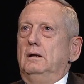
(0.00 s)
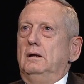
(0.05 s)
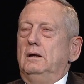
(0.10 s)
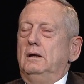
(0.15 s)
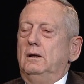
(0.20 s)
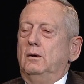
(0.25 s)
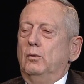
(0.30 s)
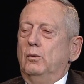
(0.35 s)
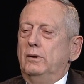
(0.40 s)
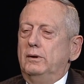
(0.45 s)

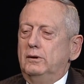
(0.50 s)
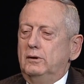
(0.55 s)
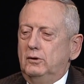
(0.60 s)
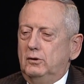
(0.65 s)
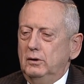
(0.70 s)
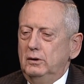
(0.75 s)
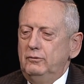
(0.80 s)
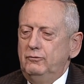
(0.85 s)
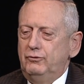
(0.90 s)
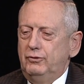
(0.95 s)
It was
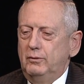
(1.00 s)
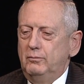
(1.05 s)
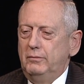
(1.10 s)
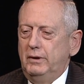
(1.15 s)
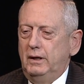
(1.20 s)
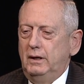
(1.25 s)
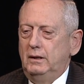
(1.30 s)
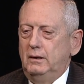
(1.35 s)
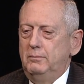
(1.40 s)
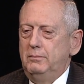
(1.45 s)
good for
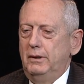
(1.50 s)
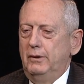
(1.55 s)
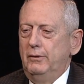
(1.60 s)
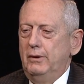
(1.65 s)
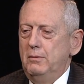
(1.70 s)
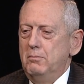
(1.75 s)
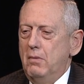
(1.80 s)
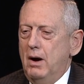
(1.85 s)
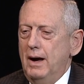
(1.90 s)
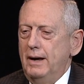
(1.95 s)
me to be
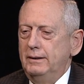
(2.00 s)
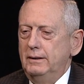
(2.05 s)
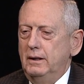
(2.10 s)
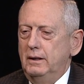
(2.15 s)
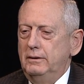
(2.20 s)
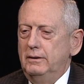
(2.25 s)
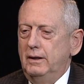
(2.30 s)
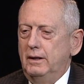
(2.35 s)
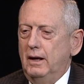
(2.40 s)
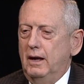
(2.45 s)

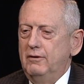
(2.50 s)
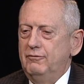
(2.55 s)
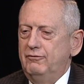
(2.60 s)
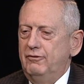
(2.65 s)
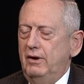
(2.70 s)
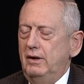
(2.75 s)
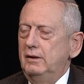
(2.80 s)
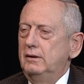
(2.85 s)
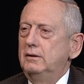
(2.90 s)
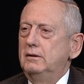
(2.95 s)
reminded that I
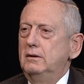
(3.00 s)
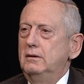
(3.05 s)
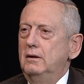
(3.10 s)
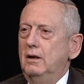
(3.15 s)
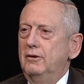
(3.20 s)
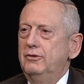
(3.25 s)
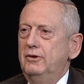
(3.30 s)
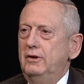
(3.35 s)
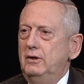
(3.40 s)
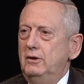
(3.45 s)
faced
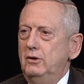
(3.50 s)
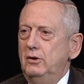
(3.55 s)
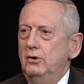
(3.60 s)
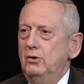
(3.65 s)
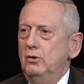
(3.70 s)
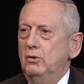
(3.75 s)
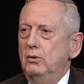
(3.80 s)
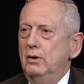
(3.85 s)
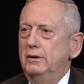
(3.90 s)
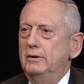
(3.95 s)
nothing
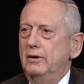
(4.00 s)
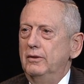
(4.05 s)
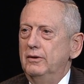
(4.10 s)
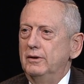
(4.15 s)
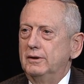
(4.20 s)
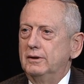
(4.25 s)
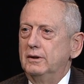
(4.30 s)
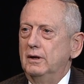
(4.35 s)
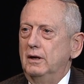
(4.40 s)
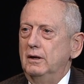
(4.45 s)
new under the
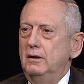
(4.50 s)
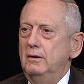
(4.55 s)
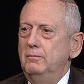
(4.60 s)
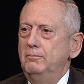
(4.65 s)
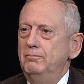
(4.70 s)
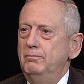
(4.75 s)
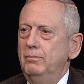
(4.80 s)
sun.